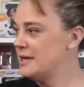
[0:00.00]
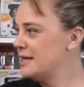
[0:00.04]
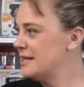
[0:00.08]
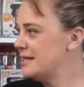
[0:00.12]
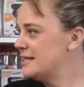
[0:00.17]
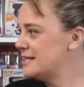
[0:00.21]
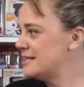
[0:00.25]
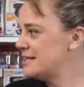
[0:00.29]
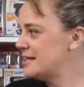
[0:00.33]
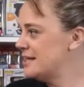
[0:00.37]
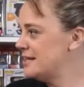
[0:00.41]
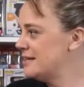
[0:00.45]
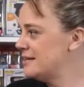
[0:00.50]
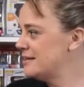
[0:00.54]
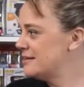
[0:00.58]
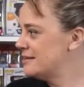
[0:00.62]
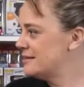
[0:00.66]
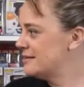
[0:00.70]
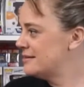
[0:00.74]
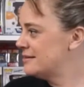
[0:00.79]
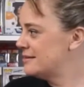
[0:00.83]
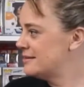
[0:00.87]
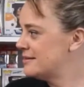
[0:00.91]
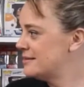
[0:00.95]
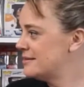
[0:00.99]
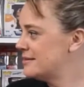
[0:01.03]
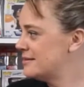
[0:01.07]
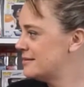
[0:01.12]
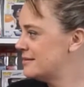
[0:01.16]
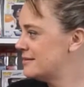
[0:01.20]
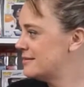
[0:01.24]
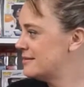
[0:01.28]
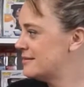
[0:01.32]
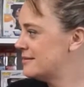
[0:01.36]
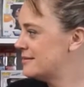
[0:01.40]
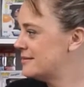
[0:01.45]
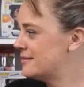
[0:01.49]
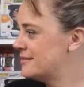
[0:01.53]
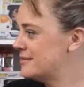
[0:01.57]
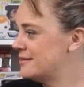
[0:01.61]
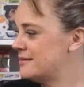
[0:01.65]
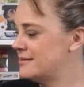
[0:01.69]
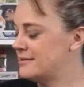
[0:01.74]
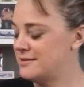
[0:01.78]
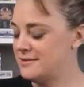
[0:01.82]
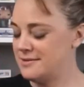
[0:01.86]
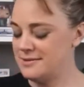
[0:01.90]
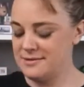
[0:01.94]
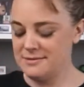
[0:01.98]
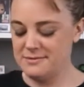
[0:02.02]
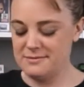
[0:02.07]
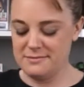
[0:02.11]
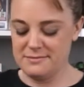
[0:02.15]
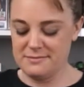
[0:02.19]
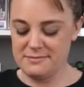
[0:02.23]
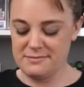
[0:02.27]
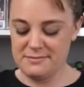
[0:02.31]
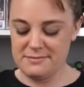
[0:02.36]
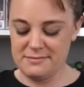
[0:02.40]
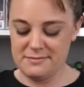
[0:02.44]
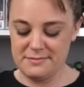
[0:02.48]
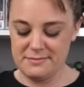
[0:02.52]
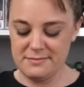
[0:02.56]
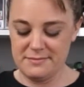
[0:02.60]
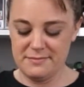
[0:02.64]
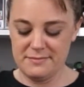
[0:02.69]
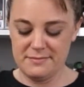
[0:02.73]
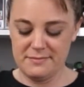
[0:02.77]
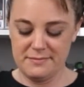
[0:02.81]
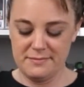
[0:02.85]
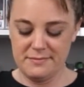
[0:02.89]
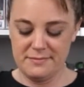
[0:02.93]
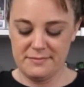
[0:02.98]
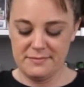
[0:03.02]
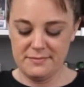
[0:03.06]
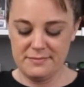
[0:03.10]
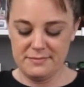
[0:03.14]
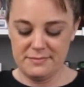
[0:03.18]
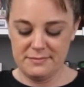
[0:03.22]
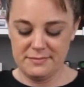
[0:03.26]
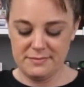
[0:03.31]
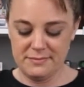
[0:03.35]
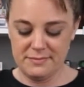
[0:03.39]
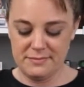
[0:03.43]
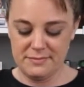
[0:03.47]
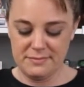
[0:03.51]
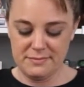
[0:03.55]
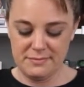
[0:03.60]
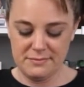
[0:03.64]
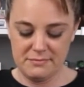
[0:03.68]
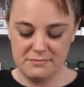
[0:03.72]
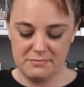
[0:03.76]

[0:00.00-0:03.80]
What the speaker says: [no speech]